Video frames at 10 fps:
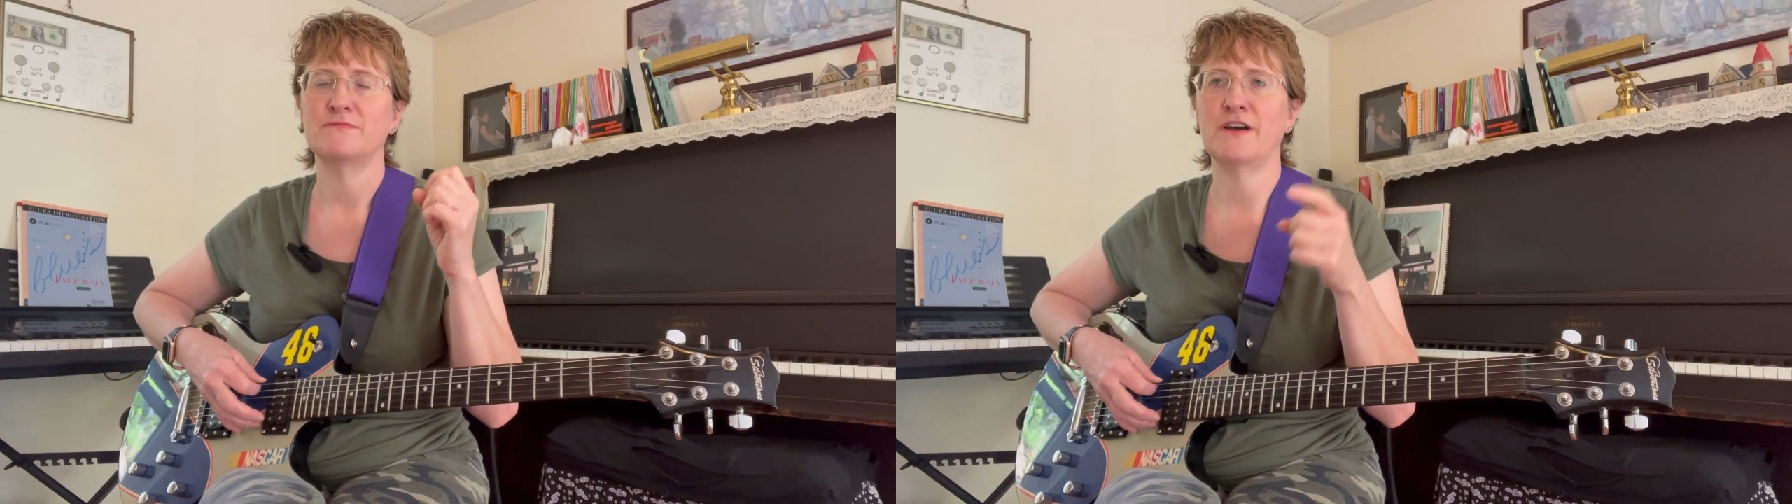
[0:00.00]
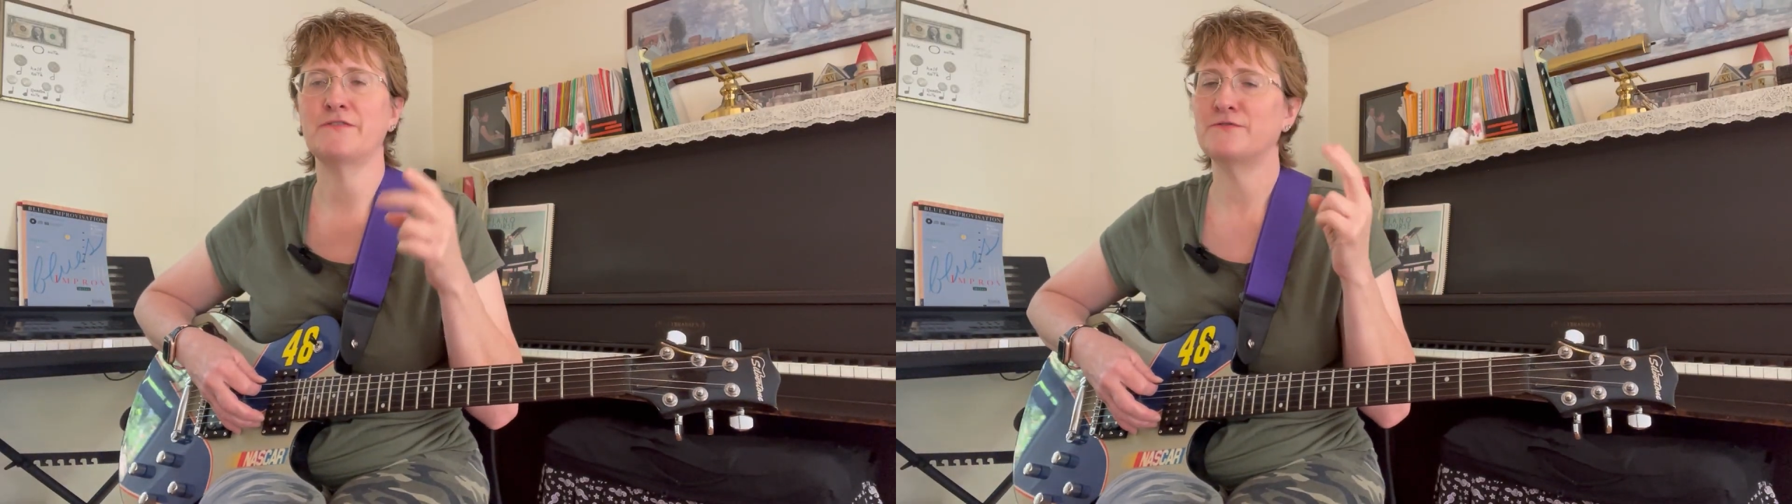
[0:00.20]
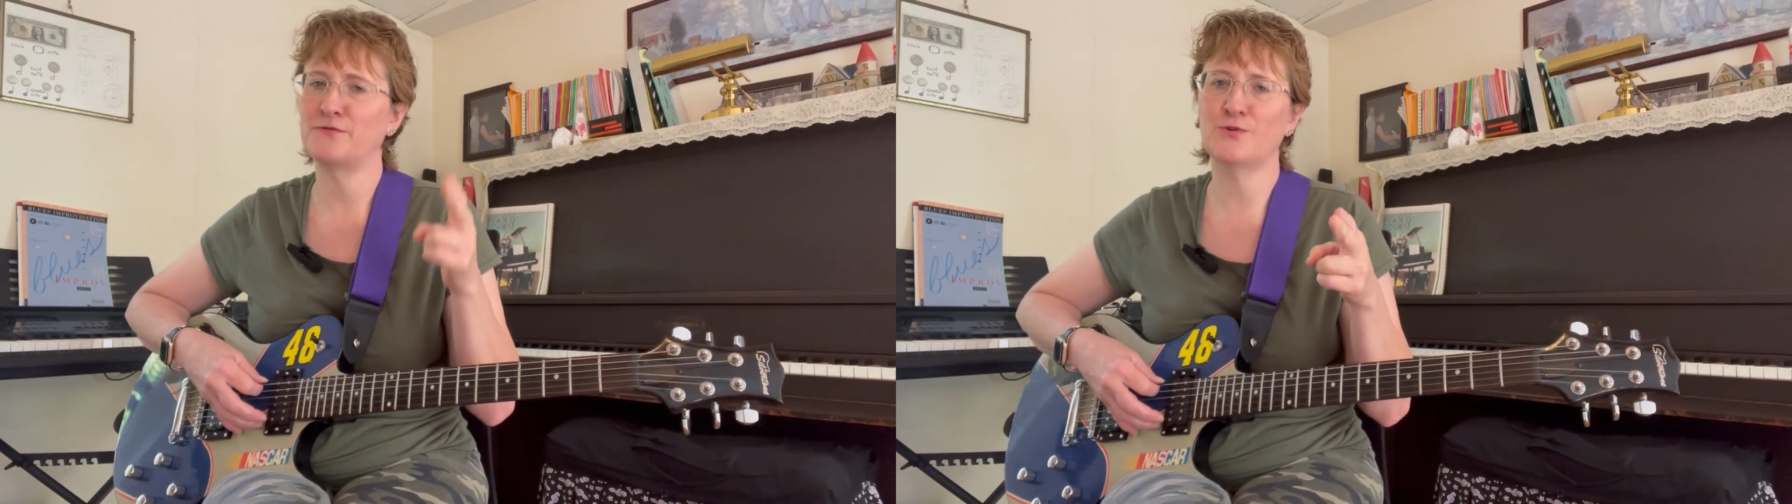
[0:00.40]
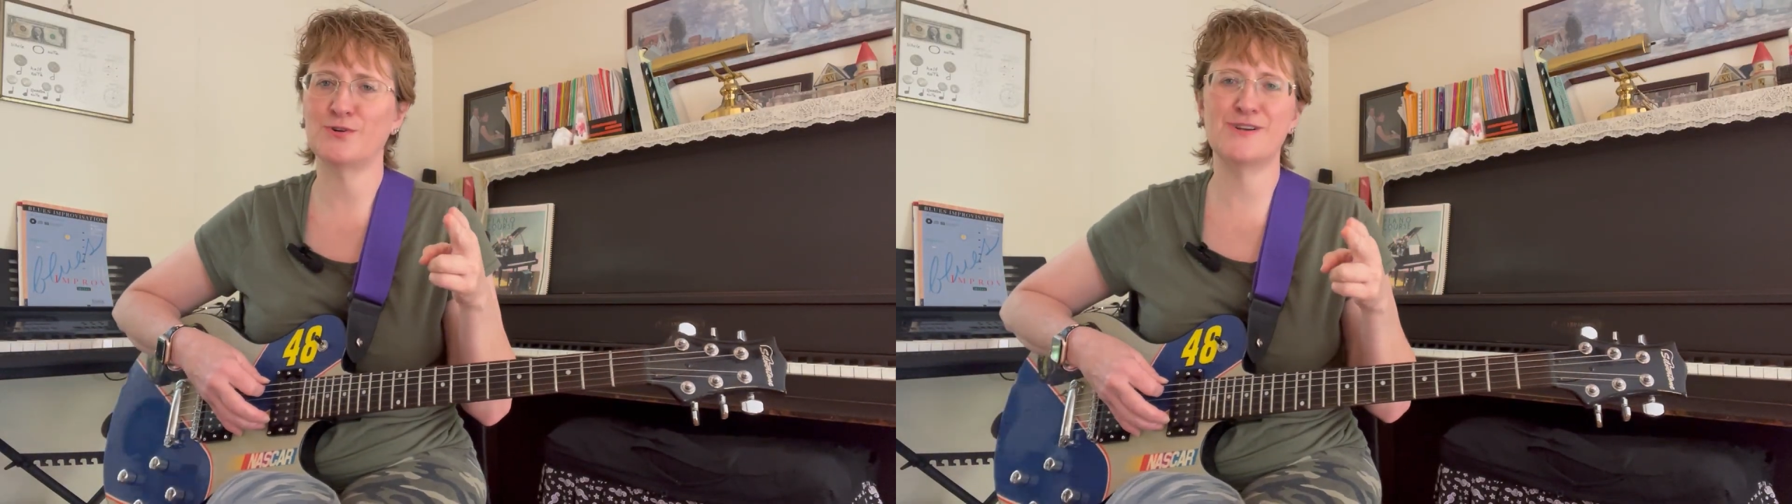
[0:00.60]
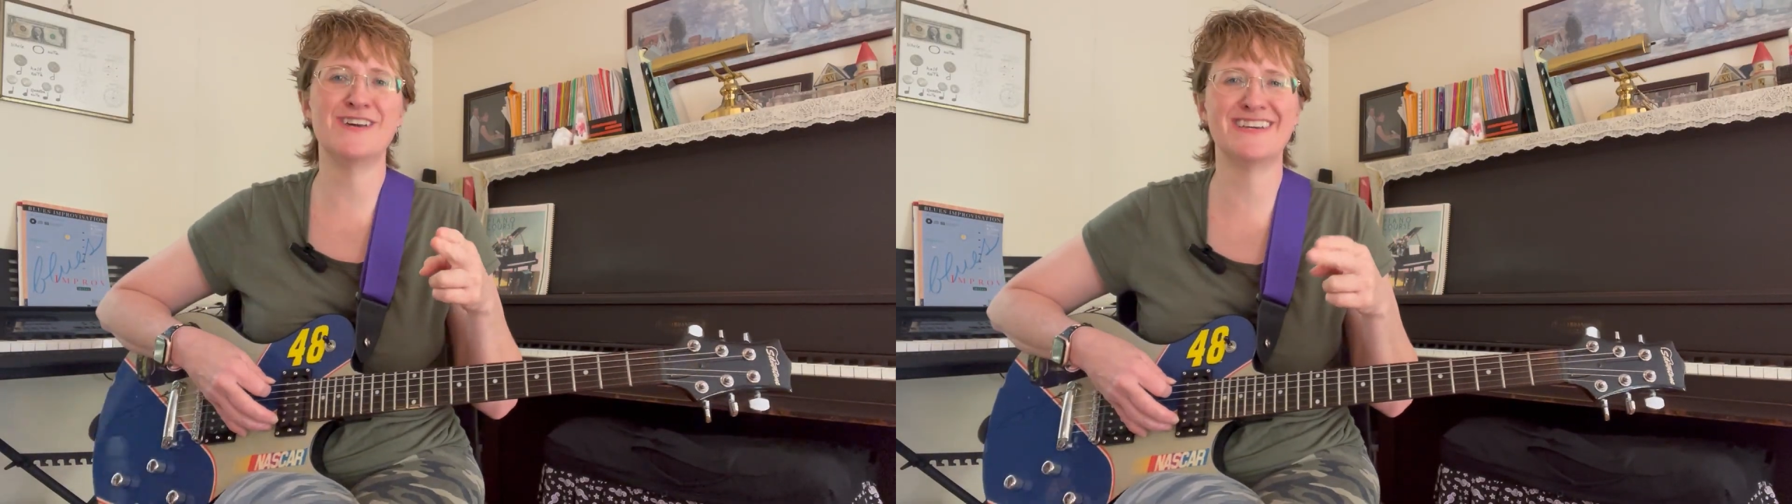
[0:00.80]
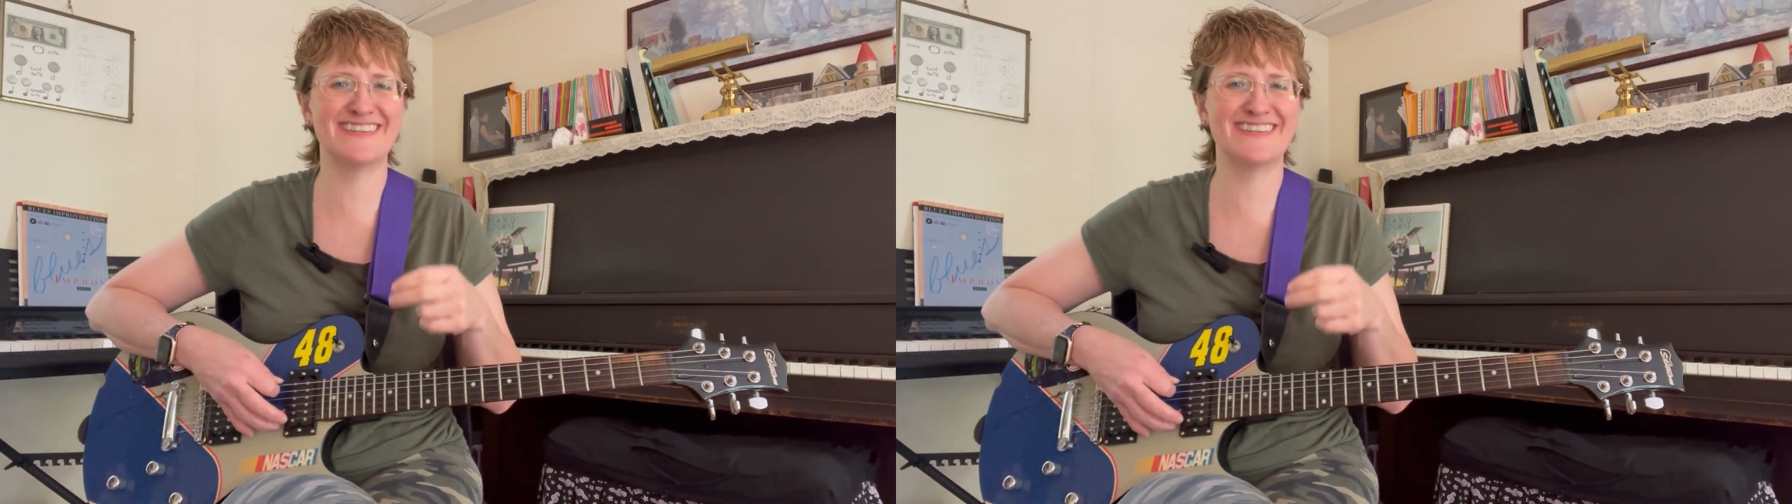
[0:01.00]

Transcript: 5 and 4,